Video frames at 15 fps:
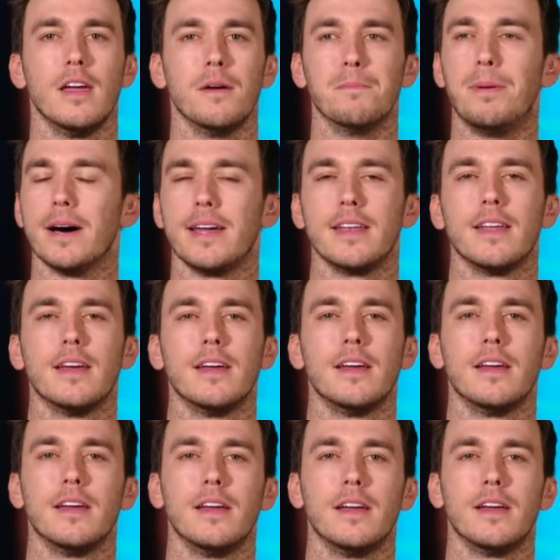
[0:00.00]
But
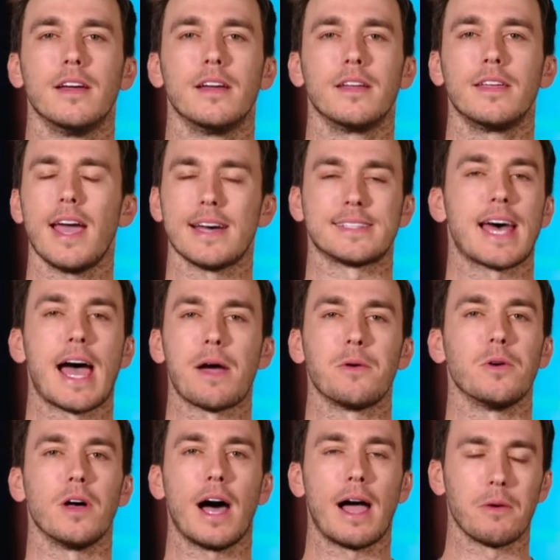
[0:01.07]
yes, I
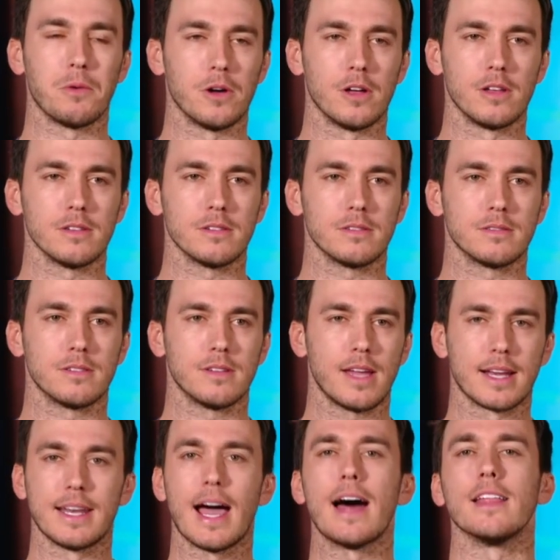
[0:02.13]
will I will
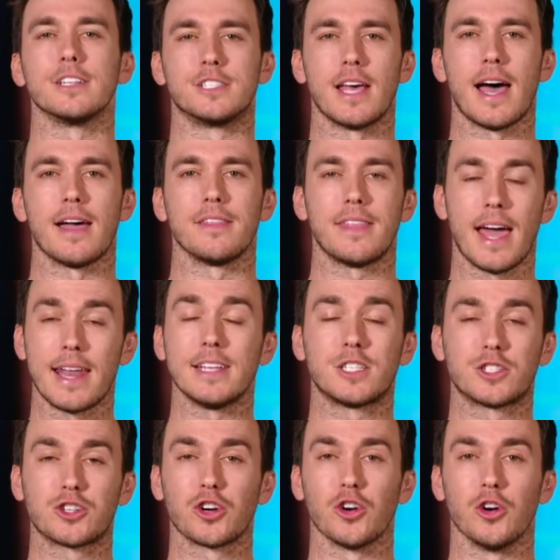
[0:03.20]
acknowledge that. That is
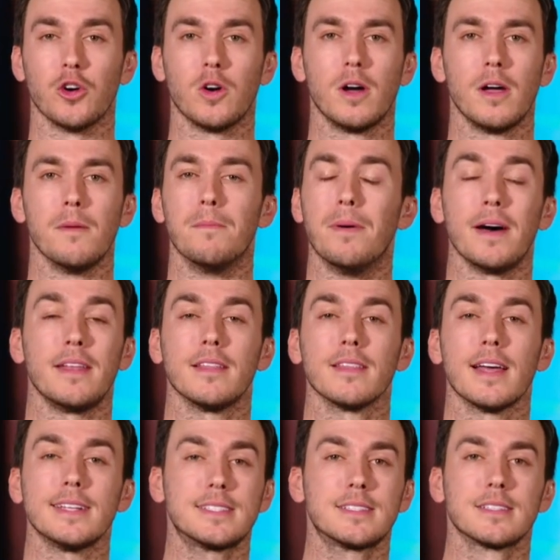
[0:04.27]
true. But
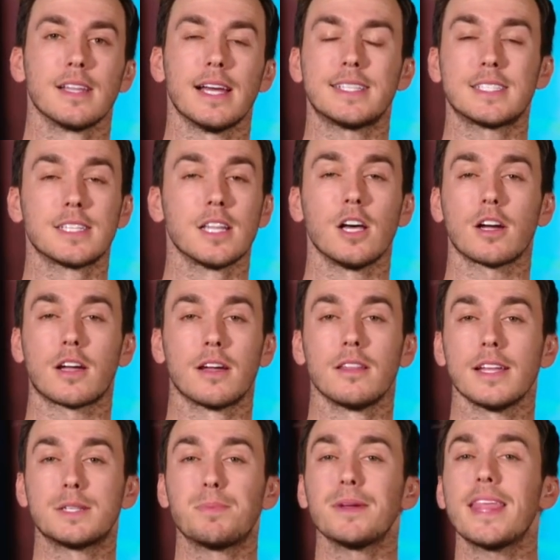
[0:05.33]
let's let's look
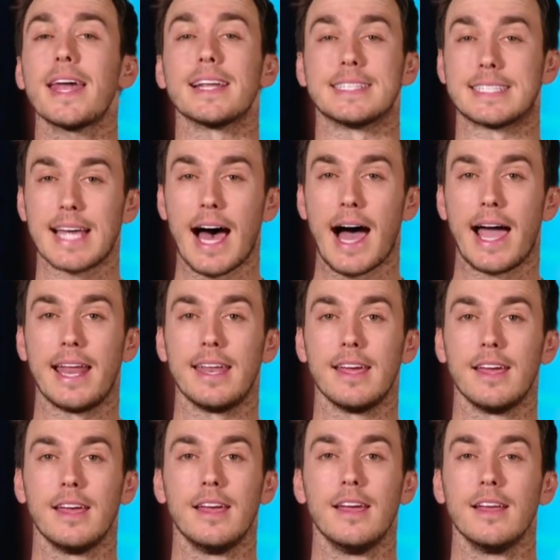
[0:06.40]
let's put that aside.
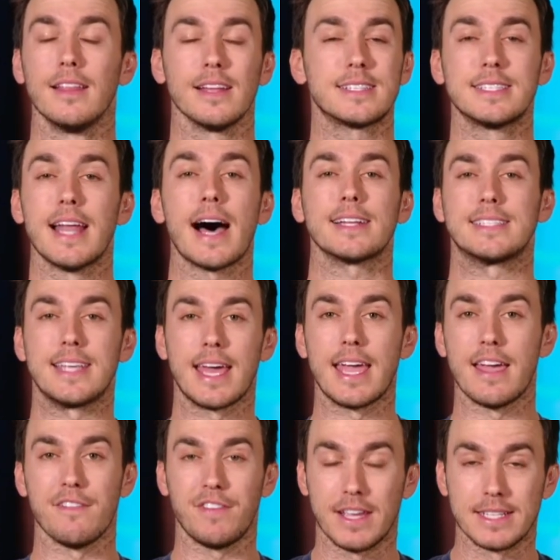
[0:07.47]
Let's not say
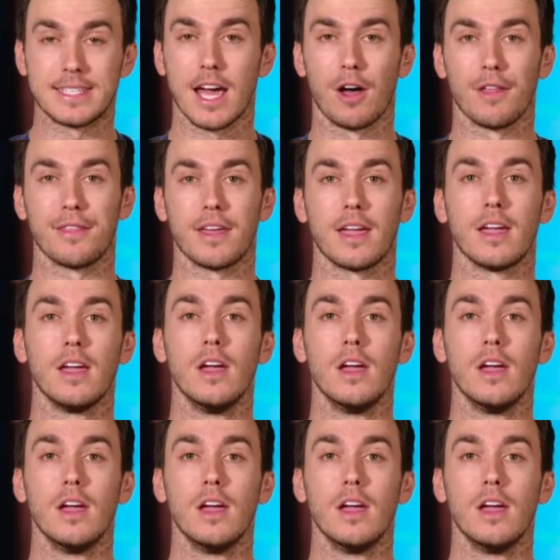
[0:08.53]
if he's healthy.